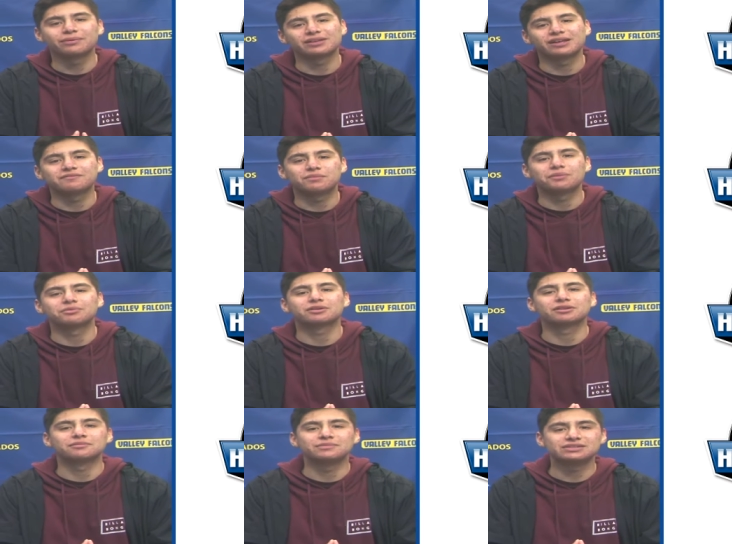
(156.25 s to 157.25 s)
Alive Bible
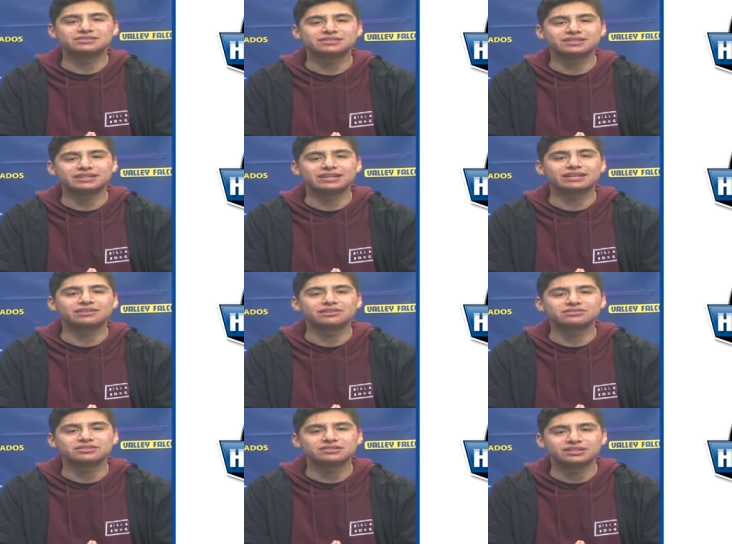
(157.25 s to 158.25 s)
Club meets today at
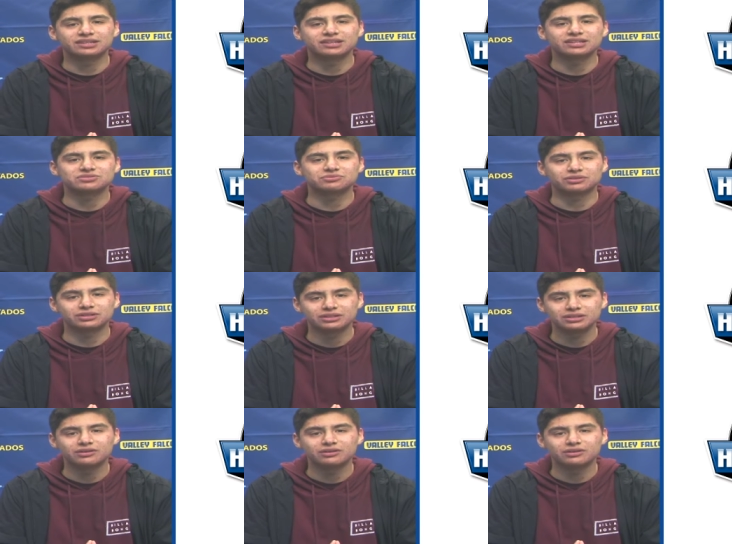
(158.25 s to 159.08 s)
lunch in 10-1.